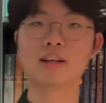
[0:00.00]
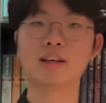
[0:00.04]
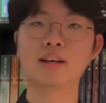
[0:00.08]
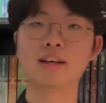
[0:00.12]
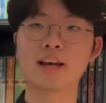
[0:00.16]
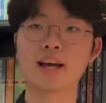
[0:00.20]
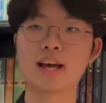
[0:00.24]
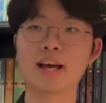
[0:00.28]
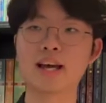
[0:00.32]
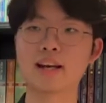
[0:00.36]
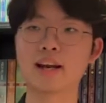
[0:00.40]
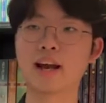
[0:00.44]

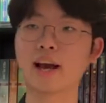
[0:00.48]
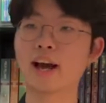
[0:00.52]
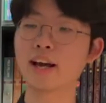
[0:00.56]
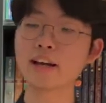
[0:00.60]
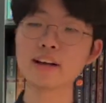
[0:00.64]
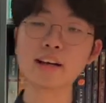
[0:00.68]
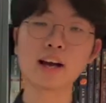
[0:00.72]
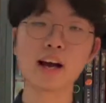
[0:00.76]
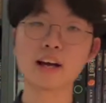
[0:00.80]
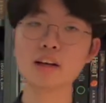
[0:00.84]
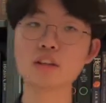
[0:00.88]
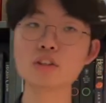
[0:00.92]
And
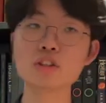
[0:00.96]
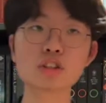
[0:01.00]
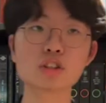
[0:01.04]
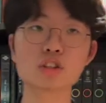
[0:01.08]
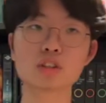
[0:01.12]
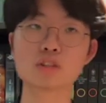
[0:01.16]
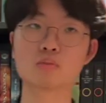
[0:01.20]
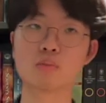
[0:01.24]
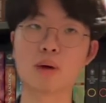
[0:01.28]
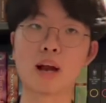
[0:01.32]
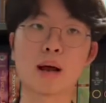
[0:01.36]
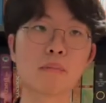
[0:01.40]
I, I just
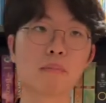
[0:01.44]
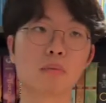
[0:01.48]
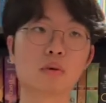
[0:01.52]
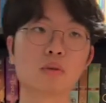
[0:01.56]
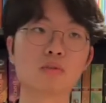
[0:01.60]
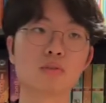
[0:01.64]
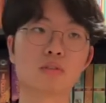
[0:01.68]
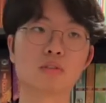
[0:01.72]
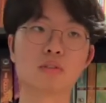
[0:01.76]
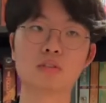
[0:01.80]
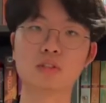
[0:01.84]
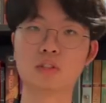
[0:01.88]

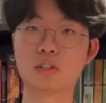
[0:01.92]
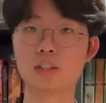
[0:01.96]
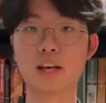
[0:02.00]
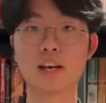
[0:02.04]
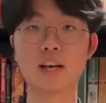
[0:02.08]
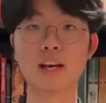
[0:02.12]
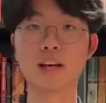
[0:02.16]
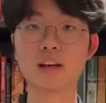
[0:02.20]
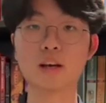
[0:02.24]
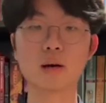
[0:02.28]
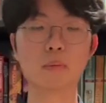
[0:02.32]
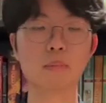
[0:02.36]
rambled
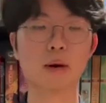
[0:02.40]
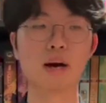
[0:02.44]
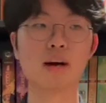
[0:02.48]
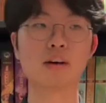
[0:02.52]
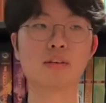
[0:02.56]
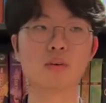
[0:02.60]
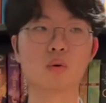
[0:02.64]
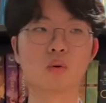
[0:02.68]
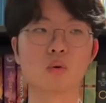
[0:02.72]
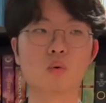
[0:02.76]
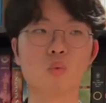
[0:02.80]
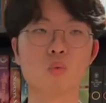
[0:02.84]
today
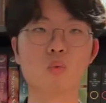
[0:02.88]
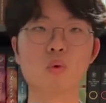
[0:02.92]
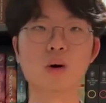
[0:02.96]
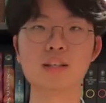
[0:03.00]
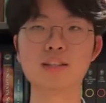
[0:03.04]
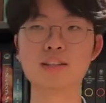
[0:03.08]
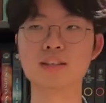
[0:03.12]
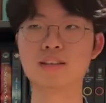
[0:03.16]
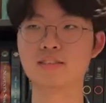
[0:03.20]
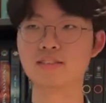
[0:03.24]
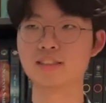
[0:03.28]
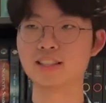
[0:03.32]
about
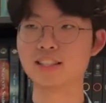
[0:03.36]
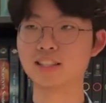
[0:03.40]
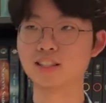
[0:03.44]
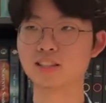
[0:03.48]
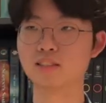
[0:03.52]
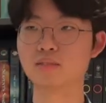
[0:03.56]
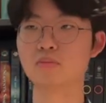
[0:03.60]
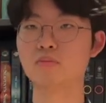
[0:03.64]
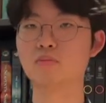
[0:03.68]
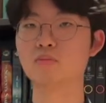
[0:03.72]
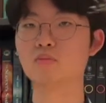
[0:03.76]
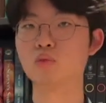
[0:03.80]
what
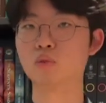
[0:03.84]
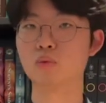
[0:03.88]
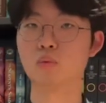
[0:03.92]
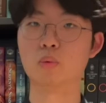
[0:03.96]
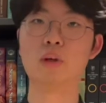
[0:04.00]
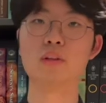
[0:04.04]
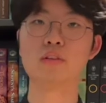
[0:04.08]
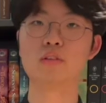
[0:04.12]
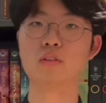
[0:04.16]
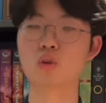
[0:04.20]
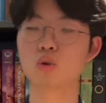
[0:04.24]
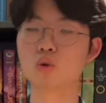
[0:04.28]
these,
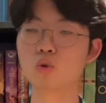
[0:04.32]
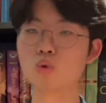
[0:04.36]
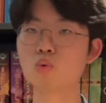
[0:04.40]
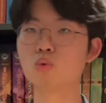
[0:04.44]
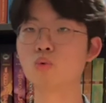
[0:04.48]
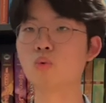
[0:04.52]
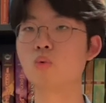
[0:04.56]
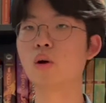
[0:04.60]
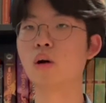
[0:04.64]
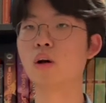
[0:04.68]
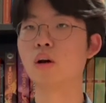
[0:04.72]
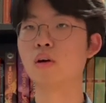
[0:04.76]
what
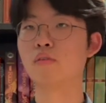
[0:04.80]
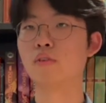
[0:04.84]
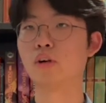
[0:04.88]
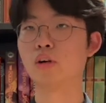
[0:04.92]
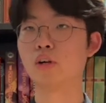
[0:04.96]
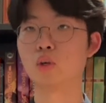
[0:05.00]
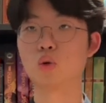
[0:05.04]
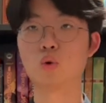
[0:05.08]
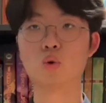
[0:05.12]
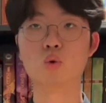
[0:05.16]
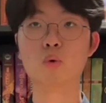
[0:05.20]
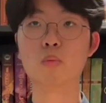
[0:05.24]
two very
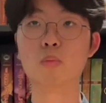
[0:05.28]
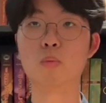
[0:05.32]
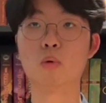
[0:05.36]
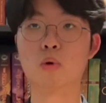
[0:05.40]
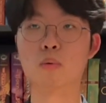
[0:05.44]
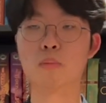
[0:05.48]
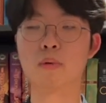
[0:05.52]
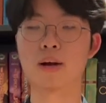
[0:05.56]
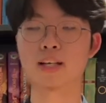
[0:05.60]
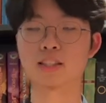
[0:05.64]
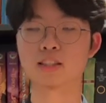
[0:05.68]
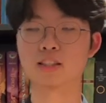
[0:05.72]
cool moral
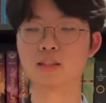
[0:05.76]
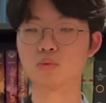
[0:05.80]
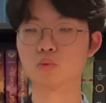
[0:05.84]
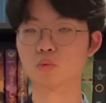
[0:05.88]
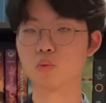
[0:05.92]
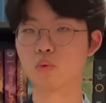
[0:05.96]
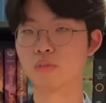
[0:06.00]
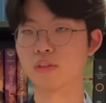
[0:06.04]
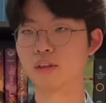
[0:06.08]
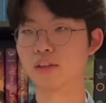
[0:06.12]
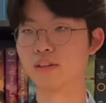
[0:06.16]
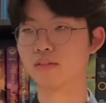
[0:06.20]
maxims
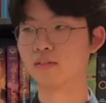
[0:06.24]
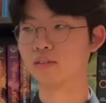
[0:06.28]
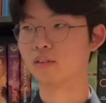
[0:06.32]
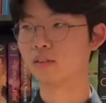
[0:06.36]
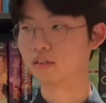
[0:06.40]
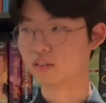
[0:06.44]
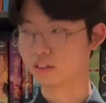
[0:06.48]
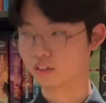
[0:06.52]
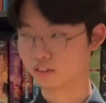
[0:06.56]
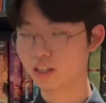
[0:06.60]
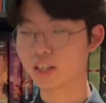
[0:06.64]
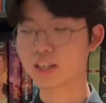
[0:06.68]
within
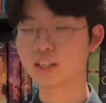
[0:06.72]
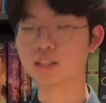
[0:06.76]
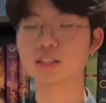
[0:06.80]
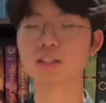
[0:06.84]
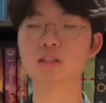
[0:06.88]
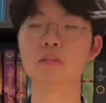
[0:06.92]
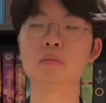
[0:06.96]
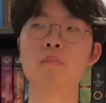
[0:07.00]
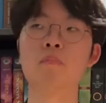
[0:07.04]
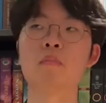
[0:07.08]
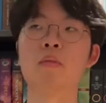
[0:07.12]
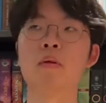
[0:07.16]
the
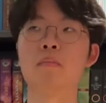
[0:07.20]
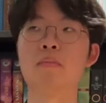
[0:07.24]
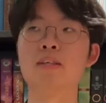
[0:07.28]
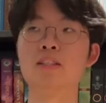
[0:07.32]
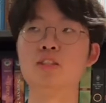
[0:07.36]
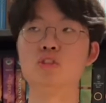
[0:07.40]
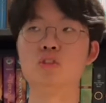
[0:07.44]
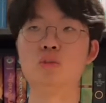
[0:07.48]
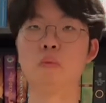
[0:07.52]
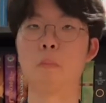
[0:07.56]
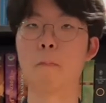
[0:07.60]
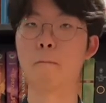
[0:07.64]
list
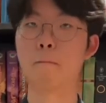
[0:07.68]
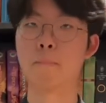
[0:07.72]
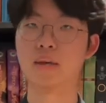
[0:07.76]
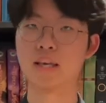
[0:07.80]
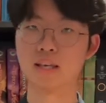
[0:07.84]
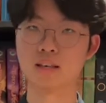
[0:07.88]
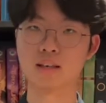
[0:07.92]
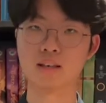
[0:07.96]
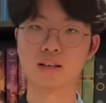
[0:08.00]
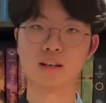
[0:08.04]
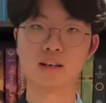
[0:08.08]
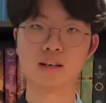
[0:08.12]
means to
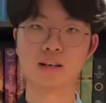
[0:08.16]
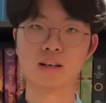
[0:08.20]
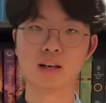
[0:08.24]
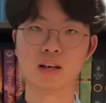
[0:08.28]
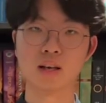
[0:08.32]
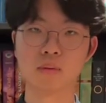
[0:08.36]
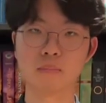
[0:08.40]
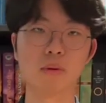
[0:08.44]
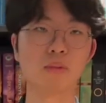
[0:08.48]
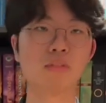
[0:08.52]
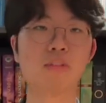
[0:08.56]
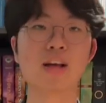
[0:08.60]
me.
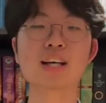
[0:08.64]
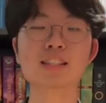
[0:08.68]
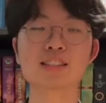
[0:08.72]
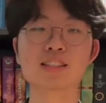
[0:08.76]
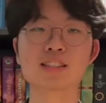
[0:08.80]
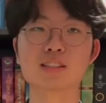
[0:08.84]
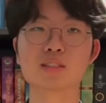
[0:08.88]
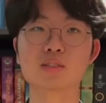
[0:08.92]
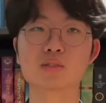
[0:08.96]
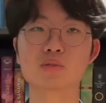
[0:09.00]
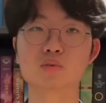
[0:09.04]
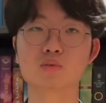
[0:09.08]
But
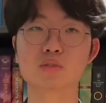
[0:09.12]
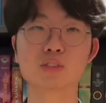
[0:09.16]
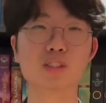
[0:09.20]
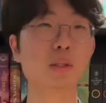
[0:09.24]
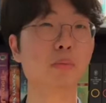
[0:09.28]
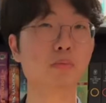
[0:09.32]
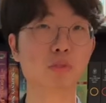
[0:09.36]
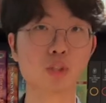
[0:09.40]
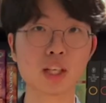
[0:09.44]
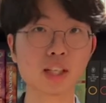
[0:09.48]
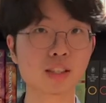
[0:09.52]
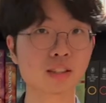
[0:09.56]
that's
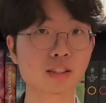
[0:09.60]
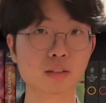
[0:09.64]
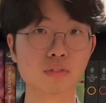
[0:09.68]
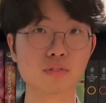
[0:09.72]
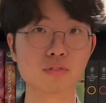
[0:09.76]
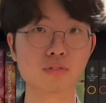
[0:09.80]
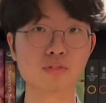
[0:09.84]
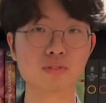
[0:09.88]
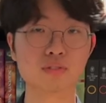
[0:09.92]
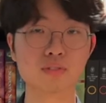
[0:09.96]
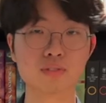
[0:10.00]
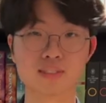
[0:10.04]
subjective.
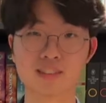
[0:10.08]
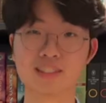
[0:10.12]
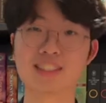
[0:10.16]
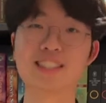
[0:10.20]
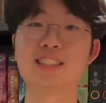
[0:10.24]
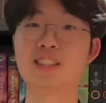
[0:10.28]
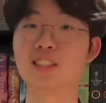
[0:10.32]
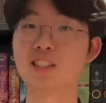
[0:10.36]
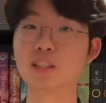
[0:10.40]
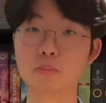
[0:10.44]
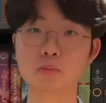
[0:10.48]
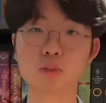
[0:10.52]

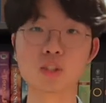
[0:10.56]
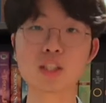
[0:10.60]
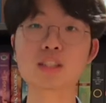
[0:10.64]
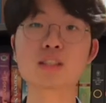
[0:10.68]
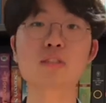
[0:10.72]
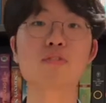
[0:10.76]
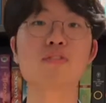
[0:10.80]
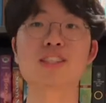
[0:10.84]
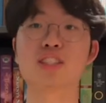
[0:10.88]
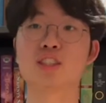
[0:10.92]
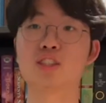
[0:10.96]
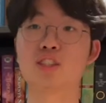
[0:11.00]
It's
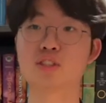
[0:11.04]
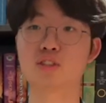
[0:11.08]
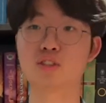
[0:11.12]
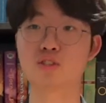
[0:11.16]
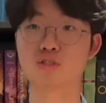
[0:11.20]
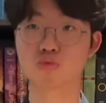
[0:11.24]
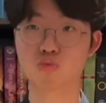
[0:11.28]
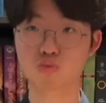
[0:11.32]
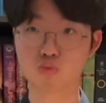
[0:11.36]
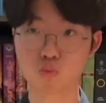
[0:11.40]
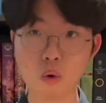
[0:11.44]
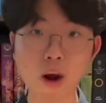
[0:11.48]
subjective as
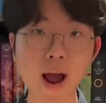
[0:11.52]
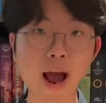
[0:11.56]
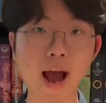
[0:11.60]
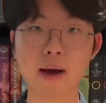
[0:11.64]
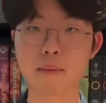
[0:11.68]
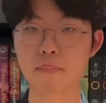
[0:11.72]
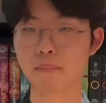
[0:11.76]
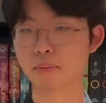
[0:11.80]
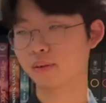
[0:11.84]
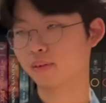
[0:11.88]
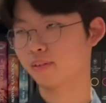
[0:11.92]
crap.